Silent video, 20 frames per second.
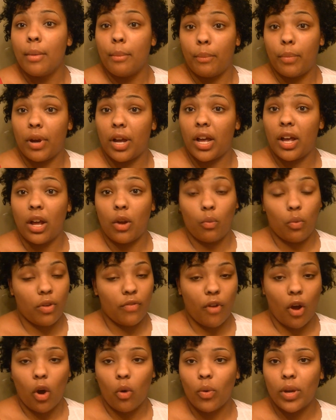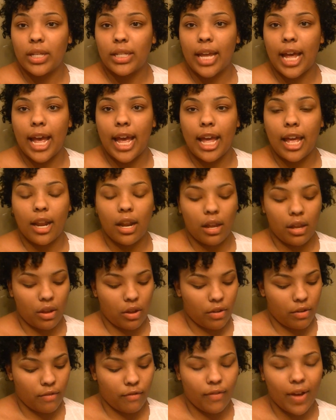But we've always had
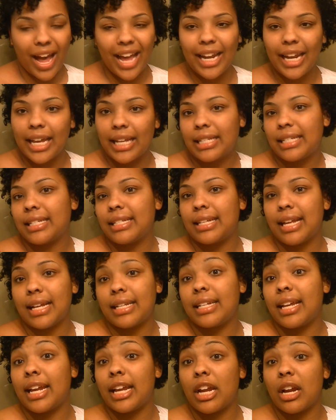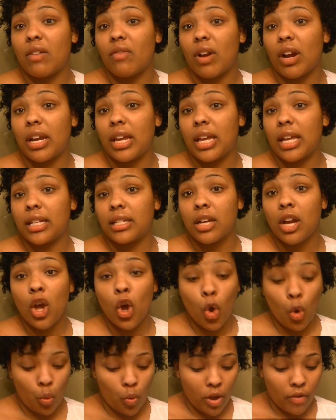finances that take care of our kids.
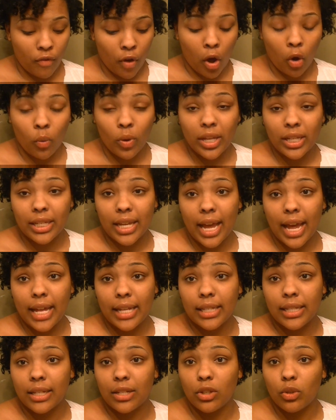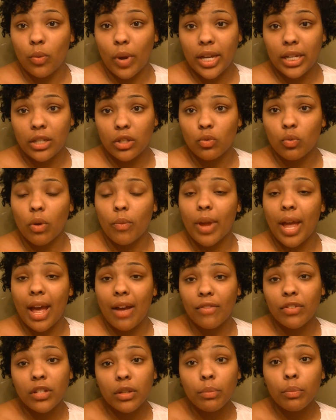We've always had situations where we
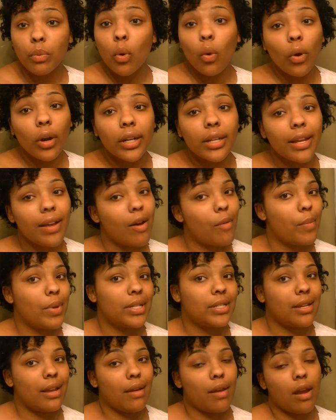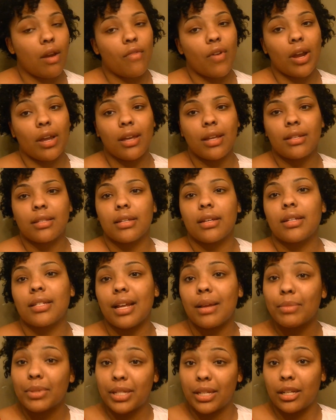have support to help us take care of our kids, because
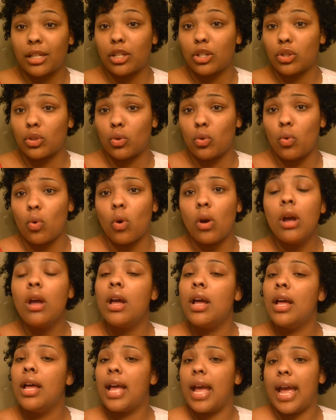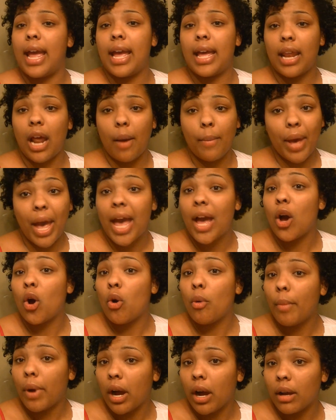I'm still in school and I'm at
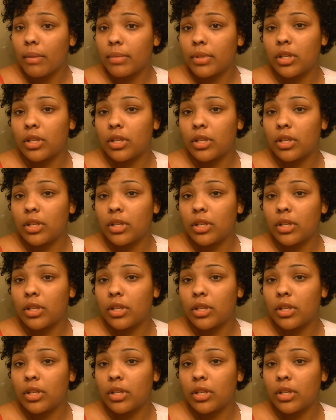home mom.